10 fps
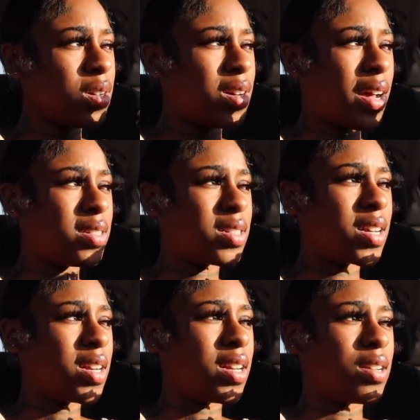Not
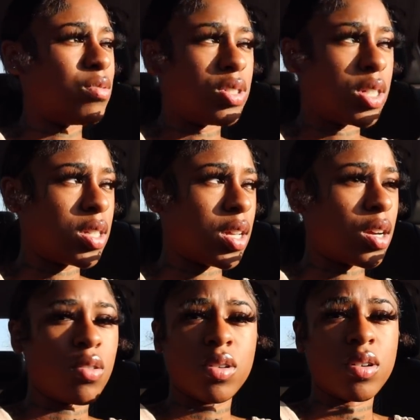saying that it was
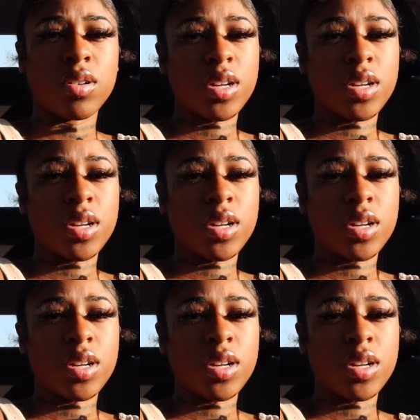anything going on